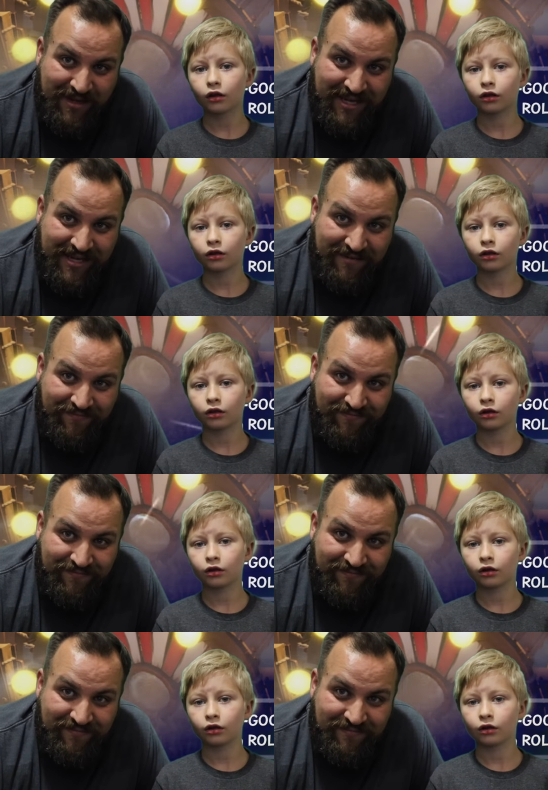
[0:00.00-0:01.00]
Speaker 1: me.
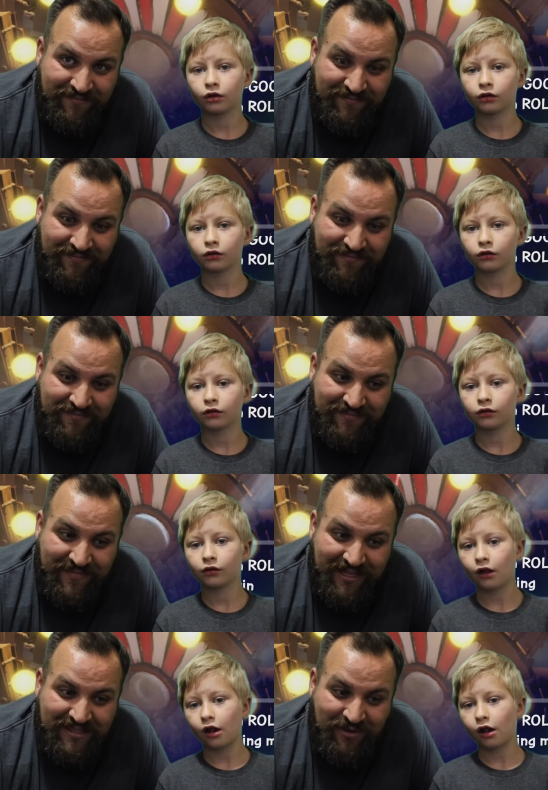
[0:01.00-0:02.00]

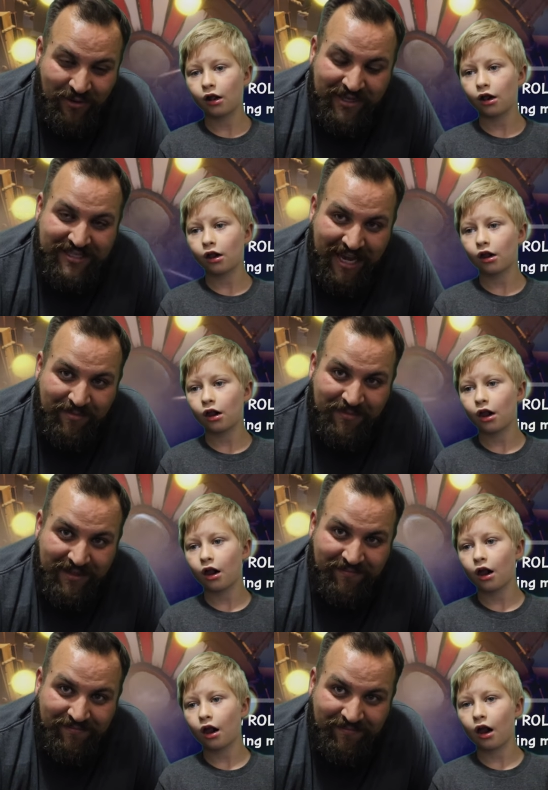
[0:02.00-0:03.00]
It's totally escaping
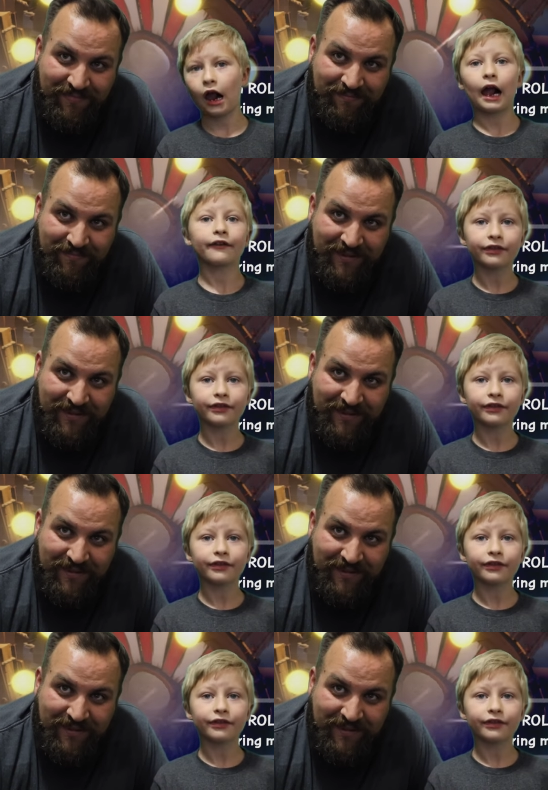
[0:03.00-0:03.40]
me, I